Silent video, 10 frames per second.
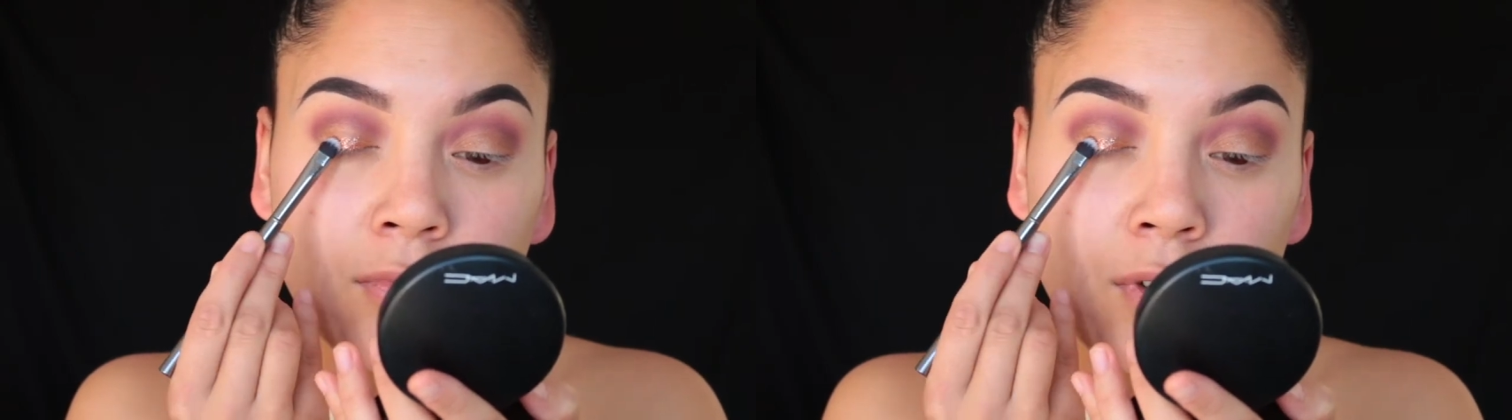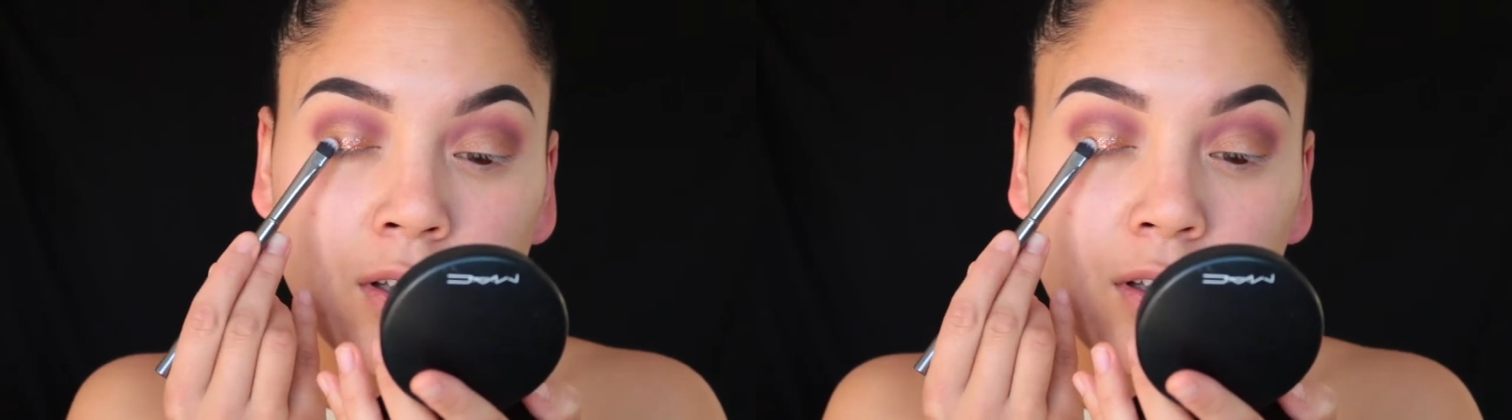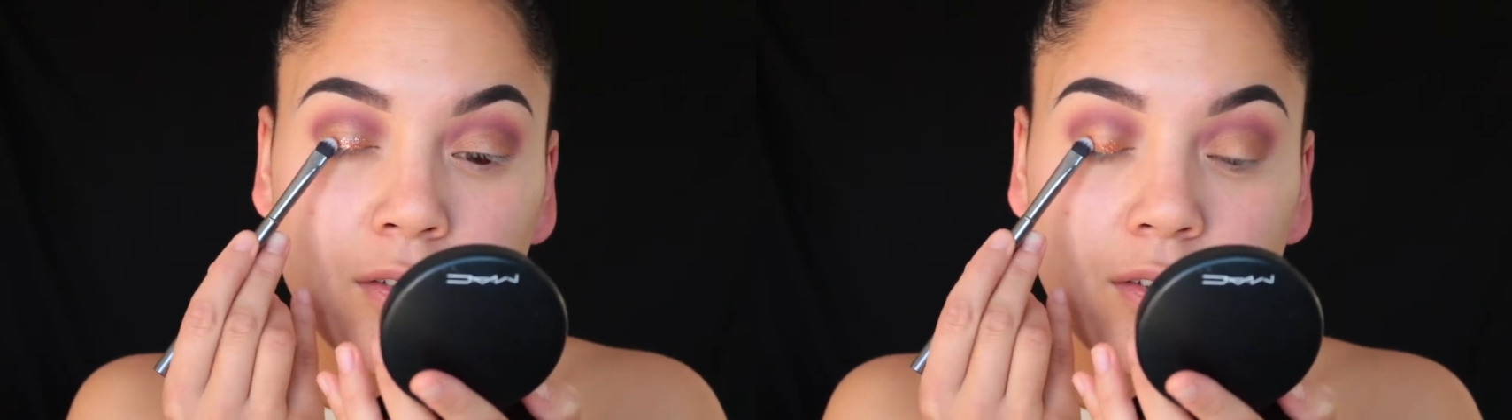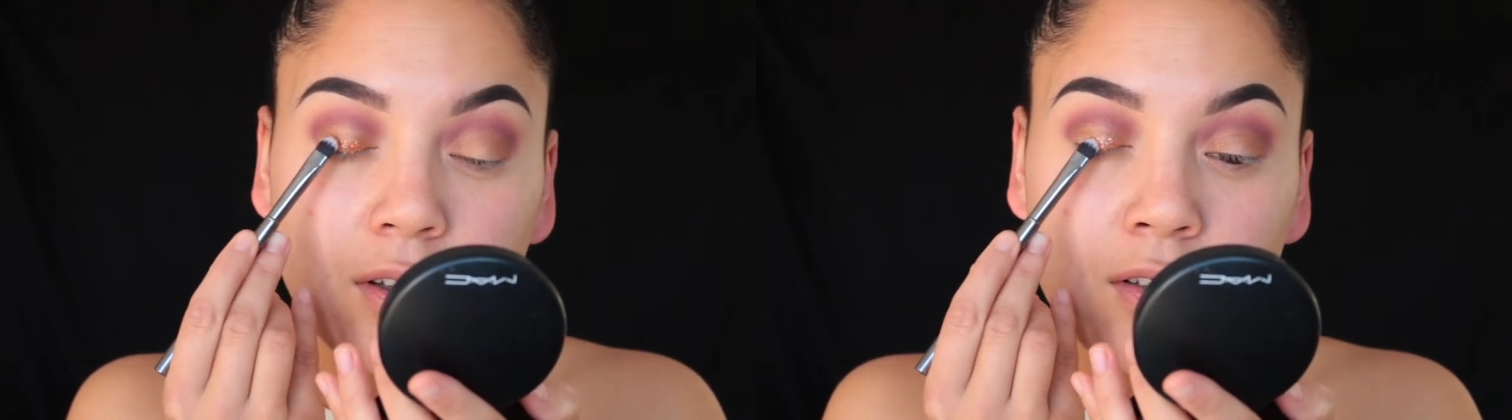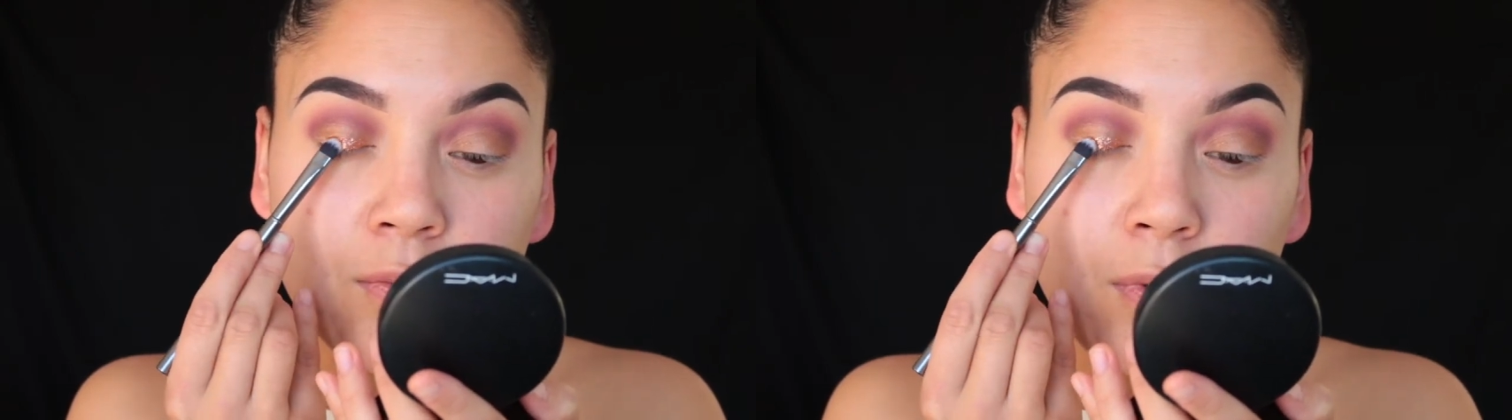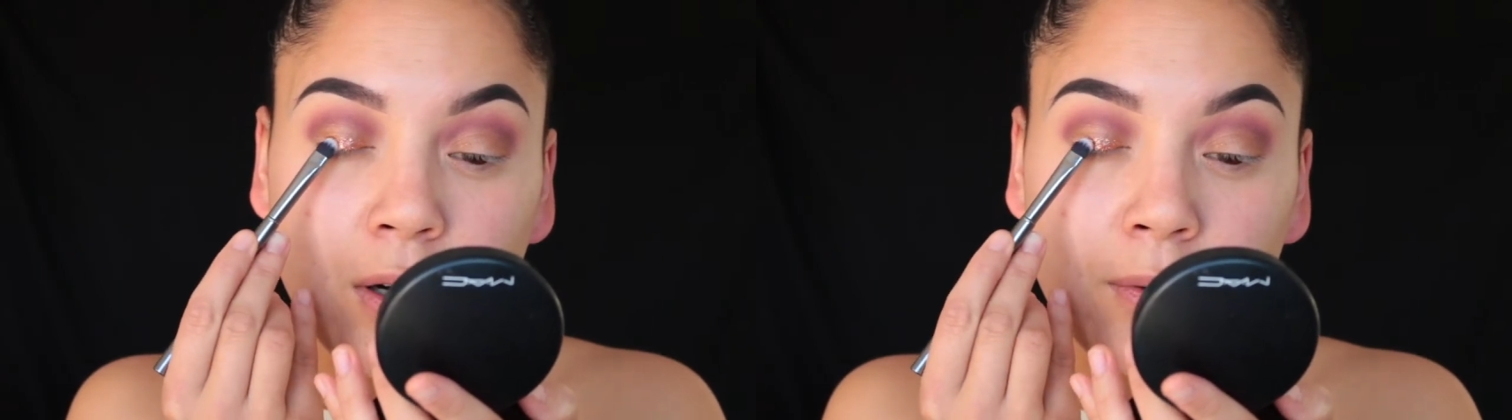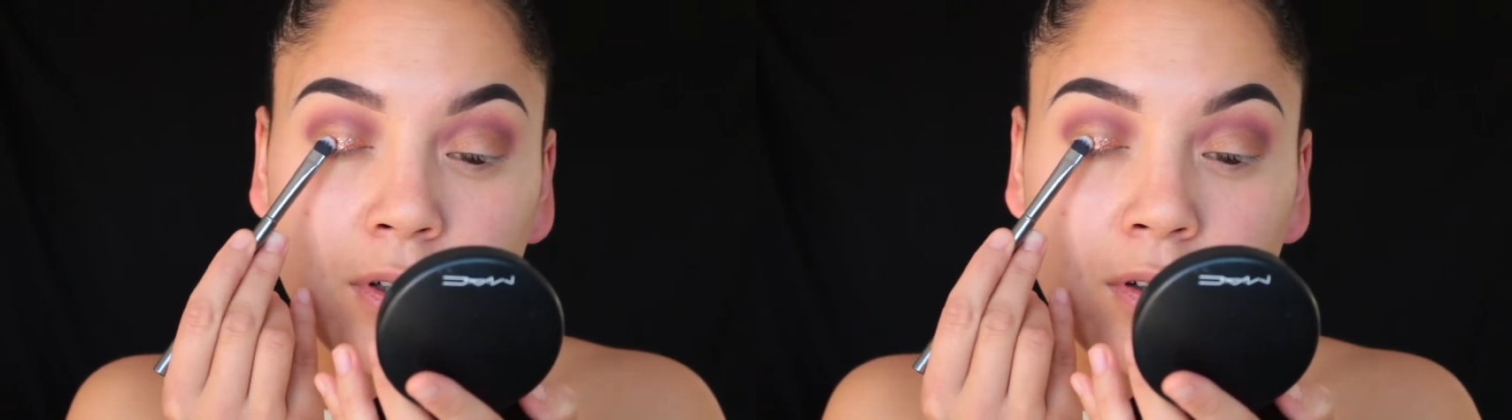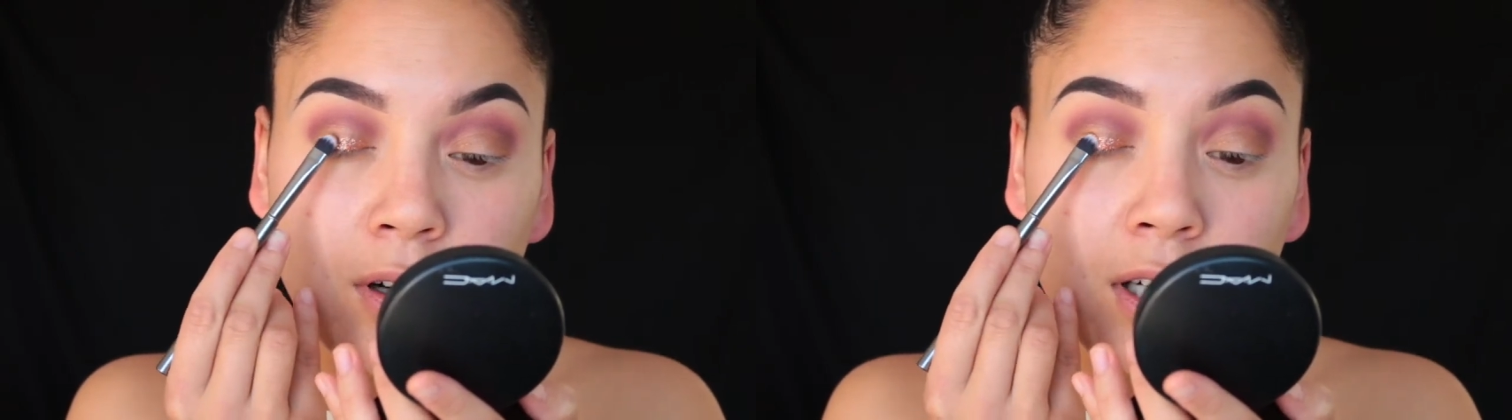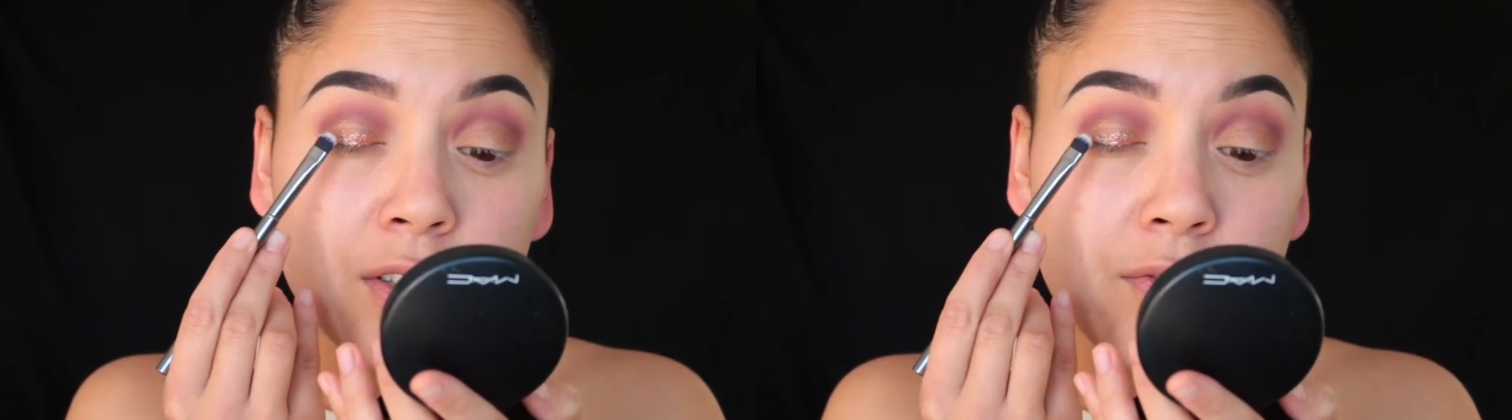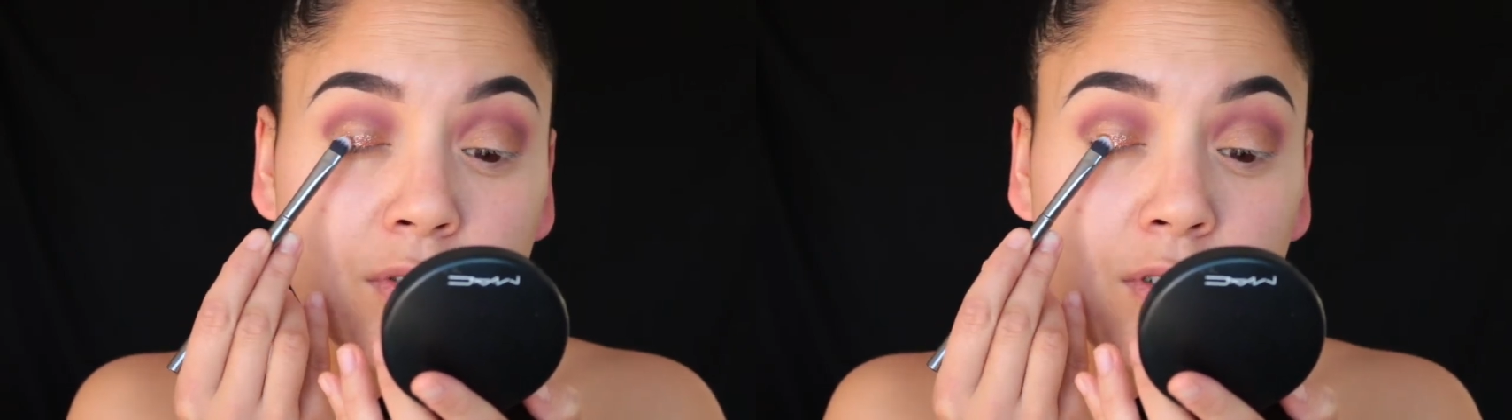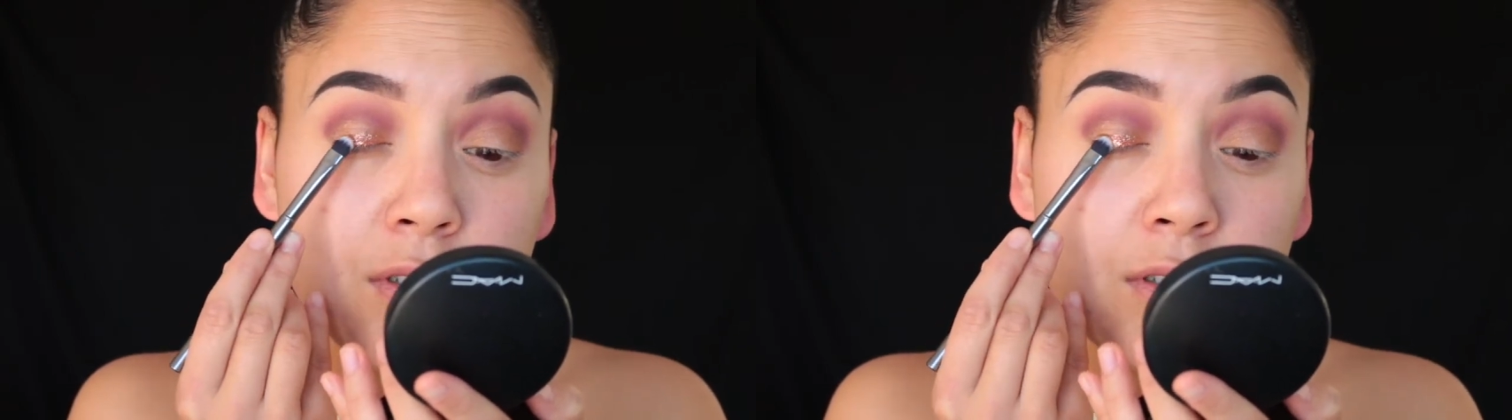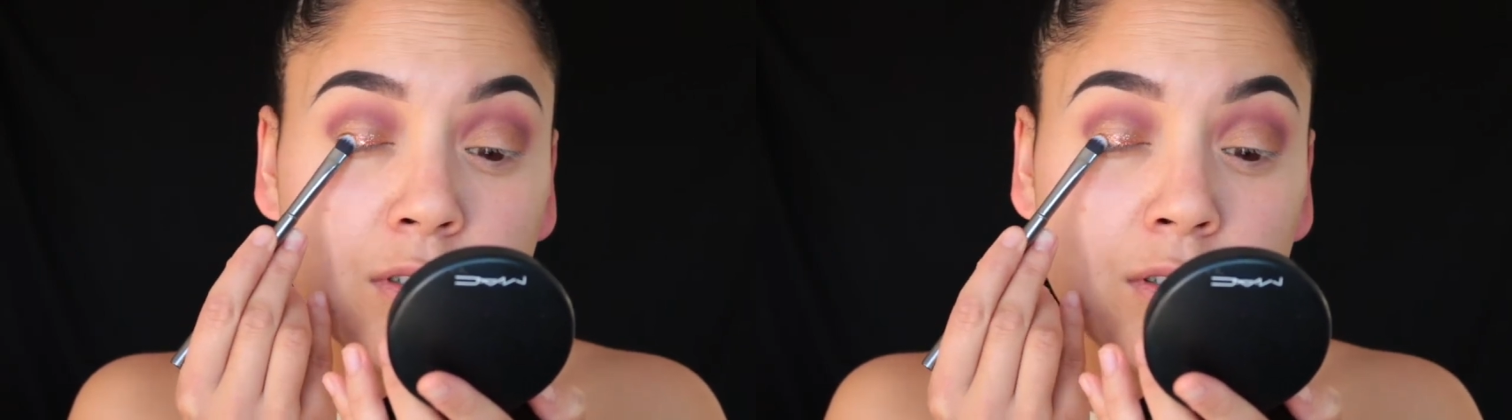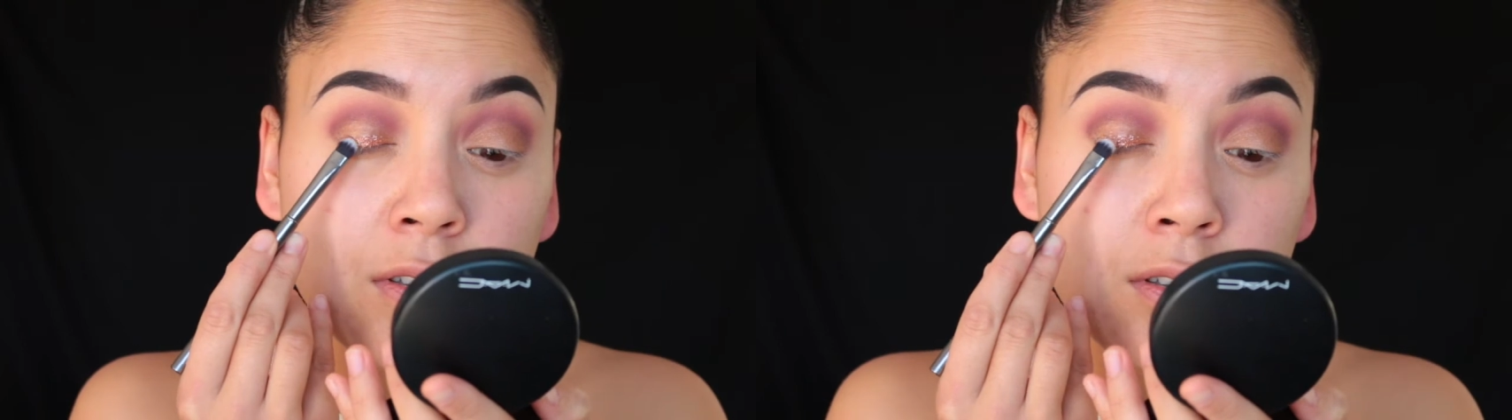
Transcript: And this is why we do eyes first,